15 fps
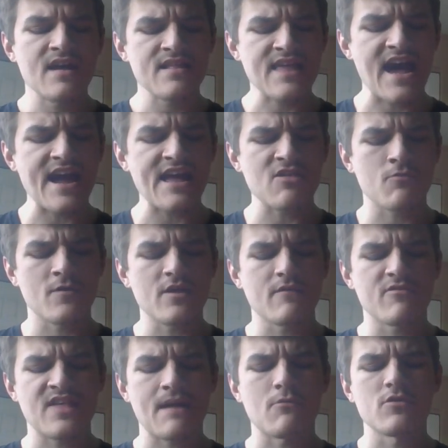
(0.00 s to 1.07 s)
Ty Gibbs really
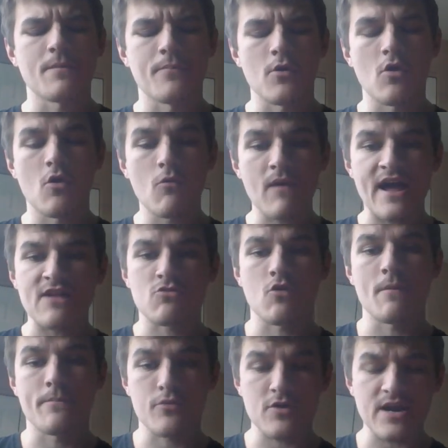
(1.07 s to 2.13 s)
was able to pull away to
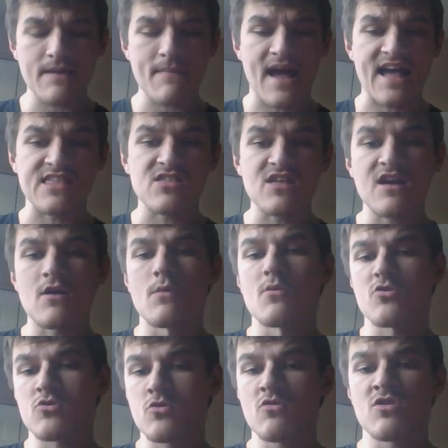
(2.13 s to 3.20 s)
a pretty mass lead,
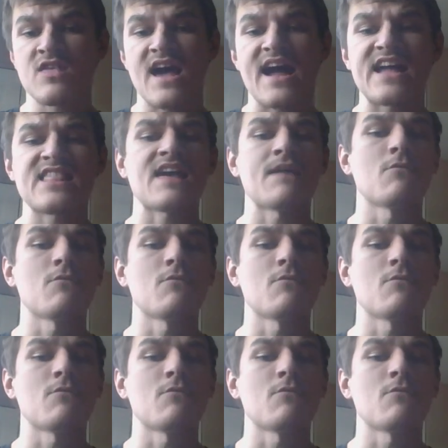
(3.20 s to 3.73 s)
almost 2 seconds,